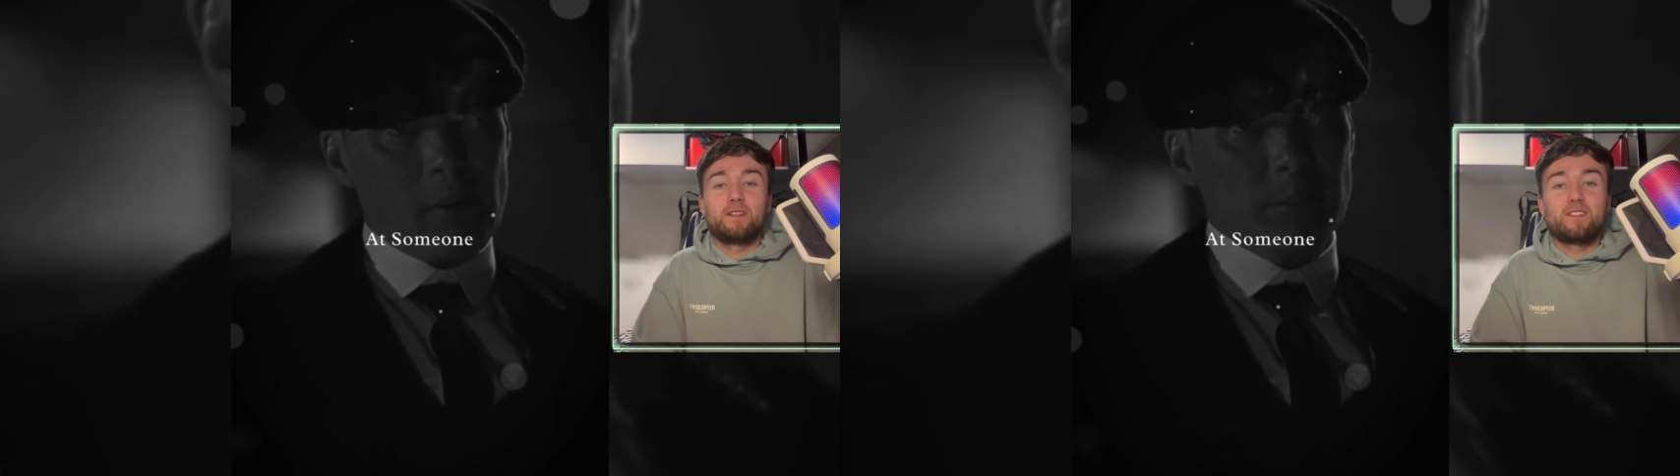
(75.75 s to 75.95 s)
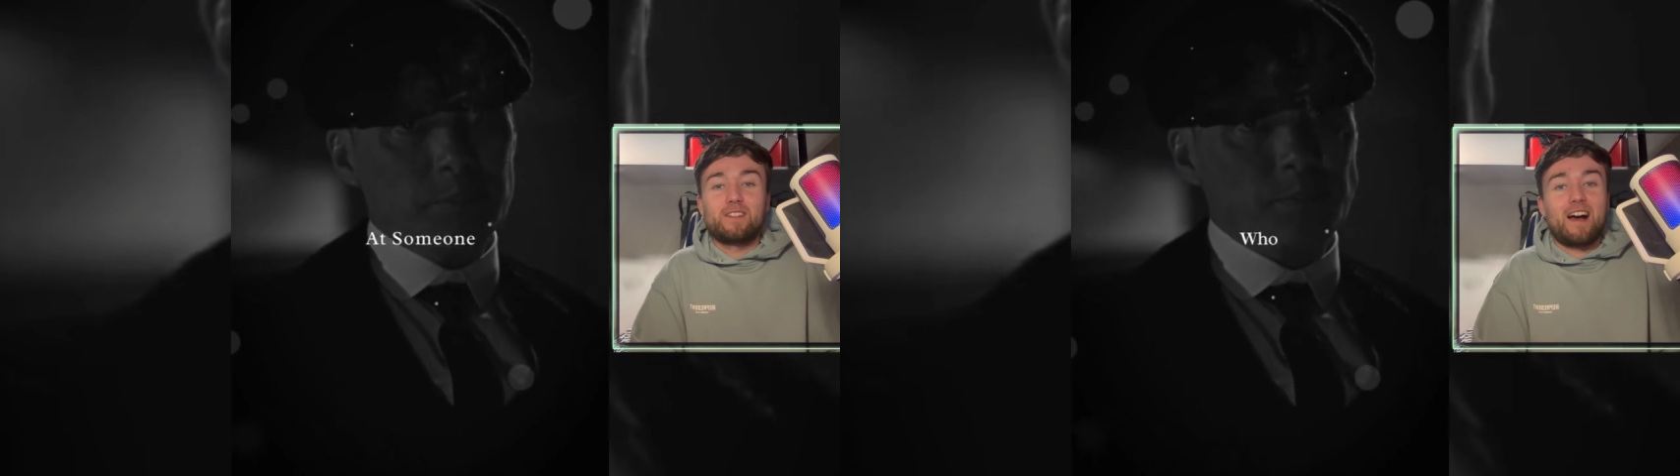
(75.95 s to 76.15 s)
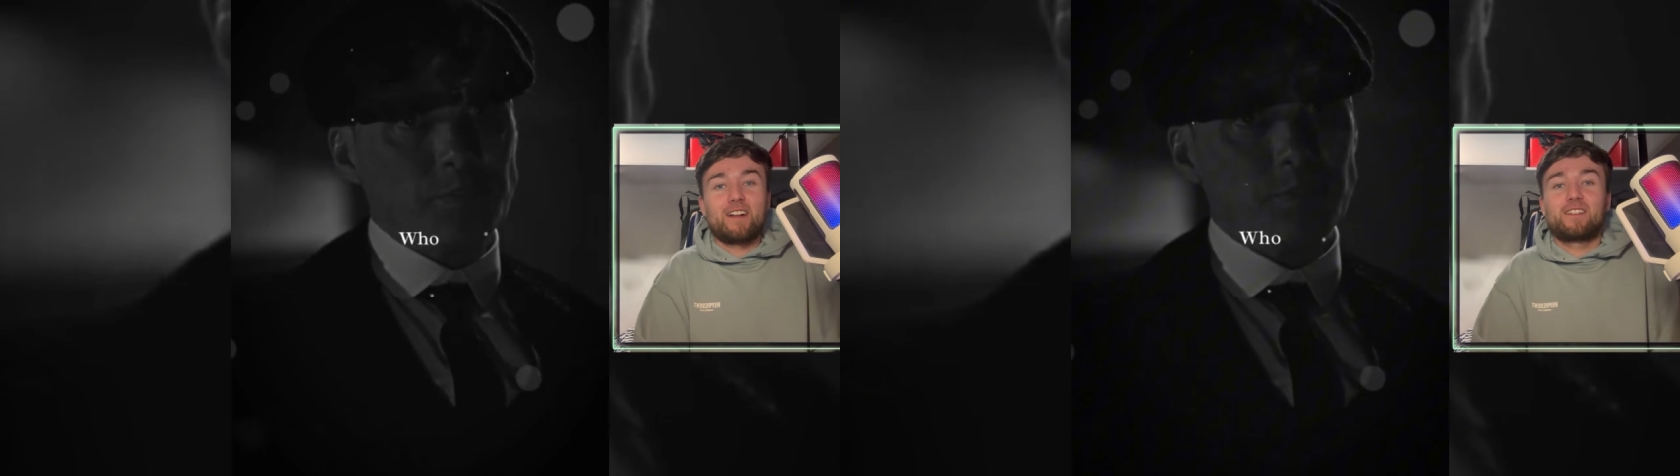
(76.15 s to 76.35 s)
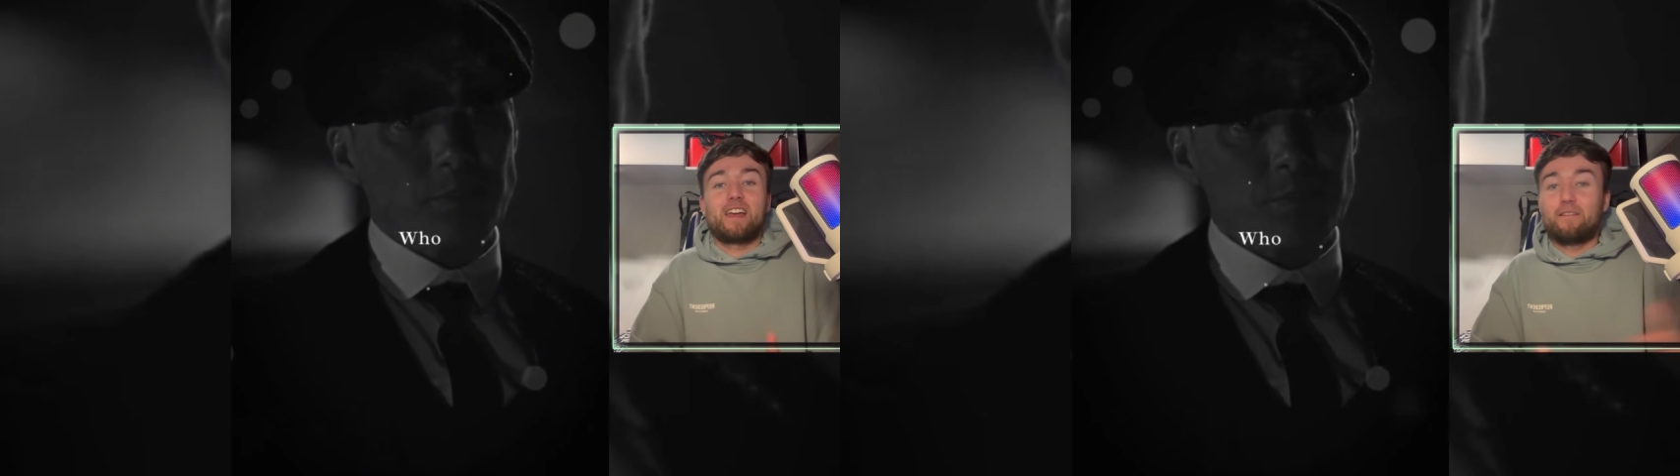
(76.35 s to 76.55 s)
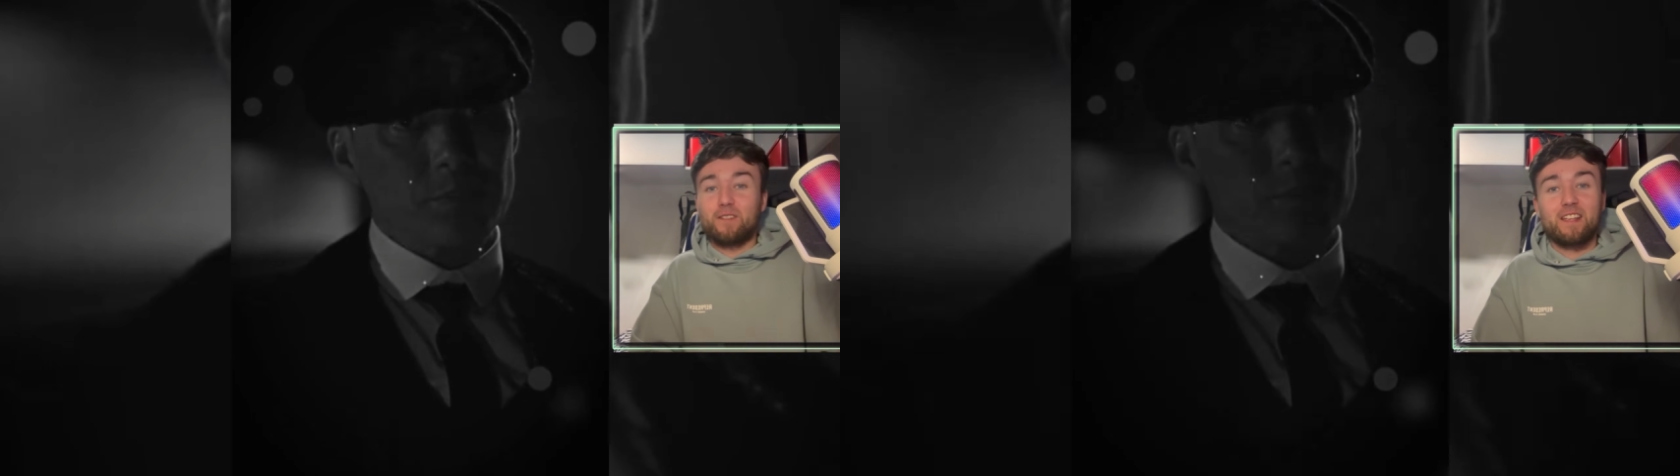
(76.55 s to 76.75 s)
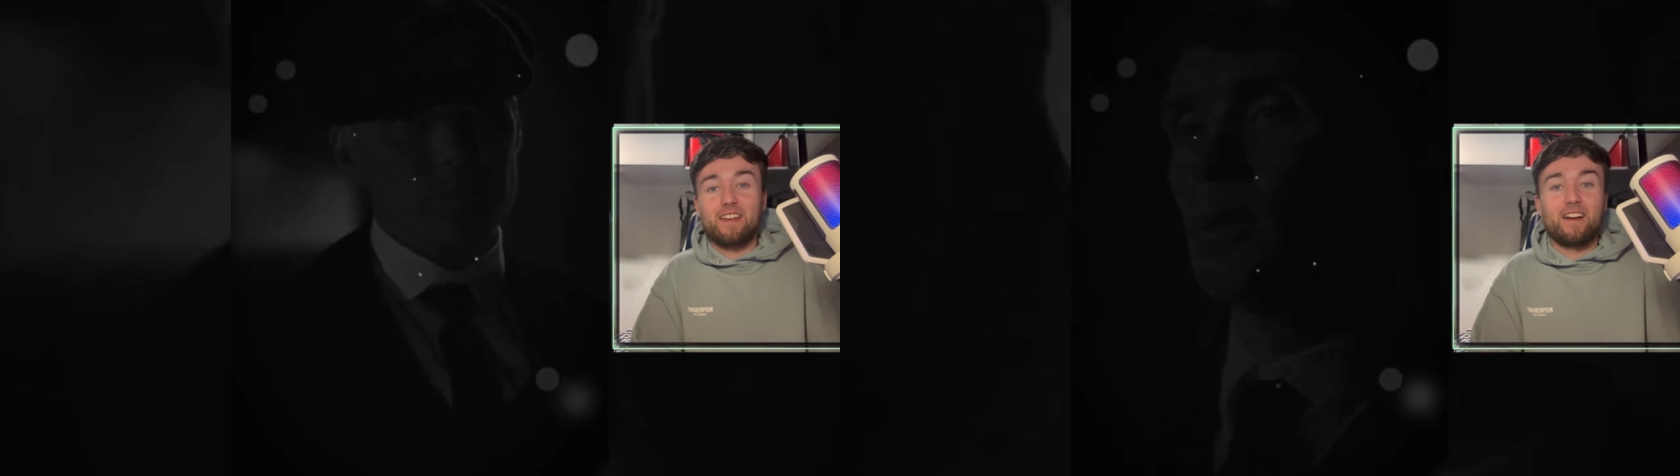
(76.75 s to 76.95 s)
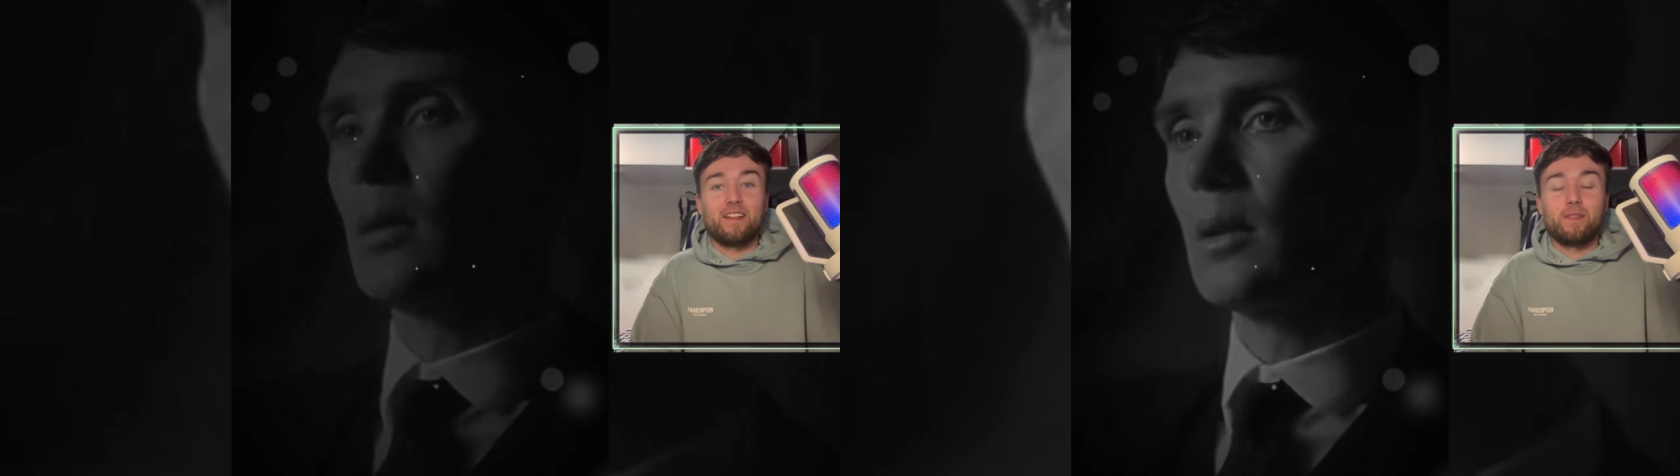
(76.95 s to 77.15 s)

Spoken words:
doesn't actually ever say that